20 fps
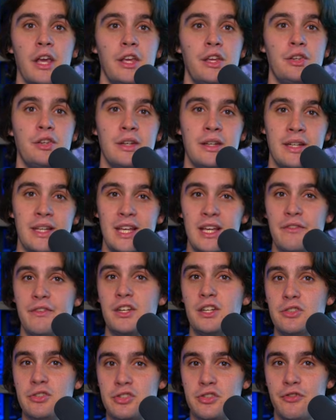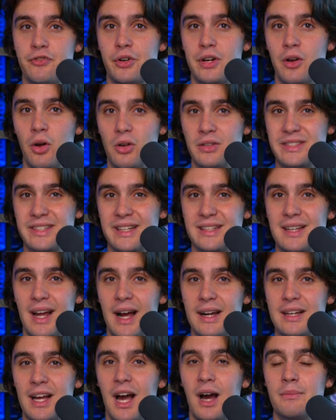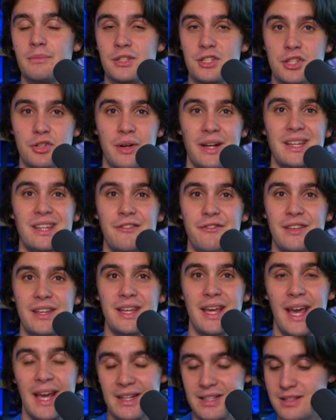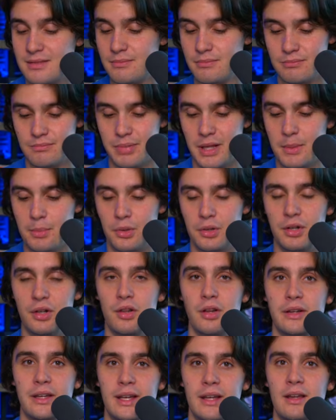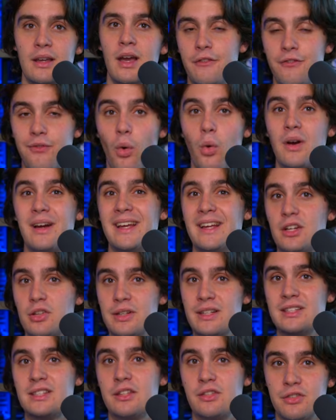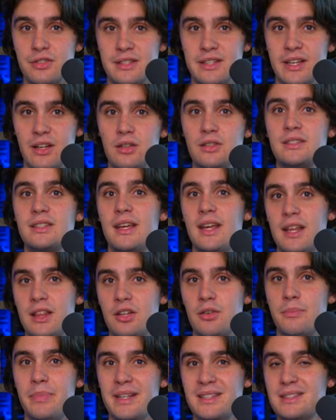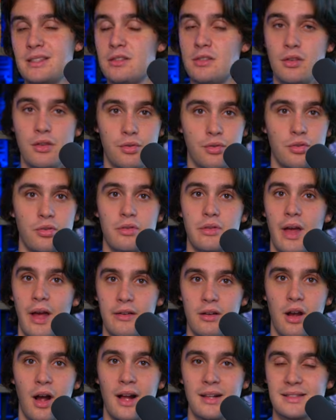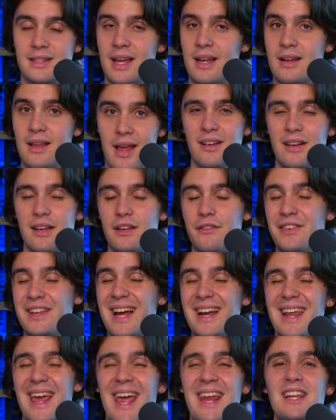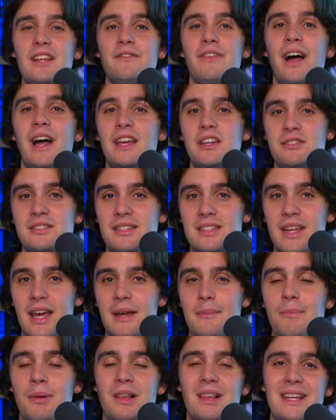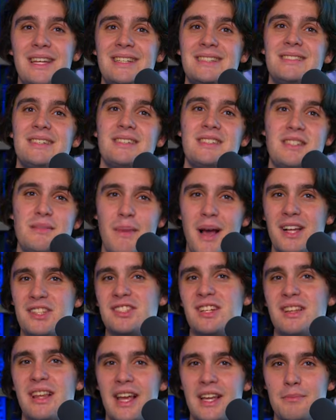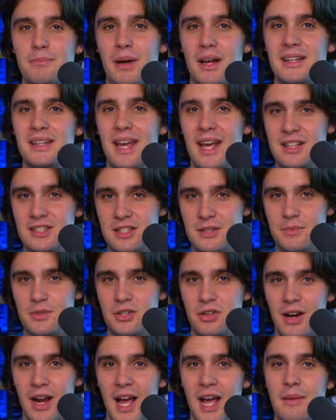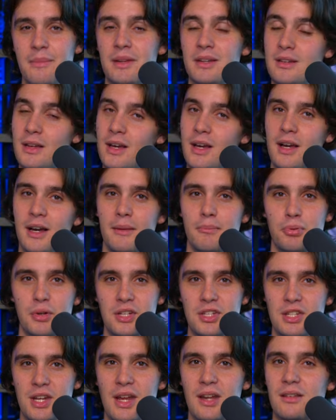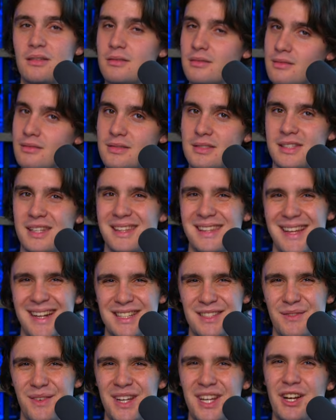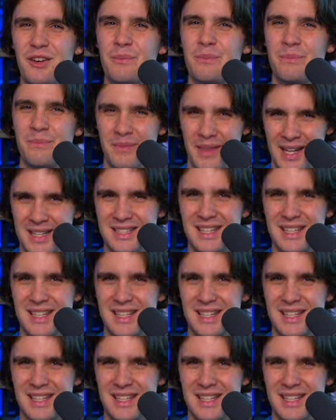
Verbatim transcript: You can even use freewholesaling.com to train the VAs and people you're looking for increasing their skills in their business through that content. If you got any value today, please smash that like button and subscribe, and appreciate it, and see you in the next video. Thanks,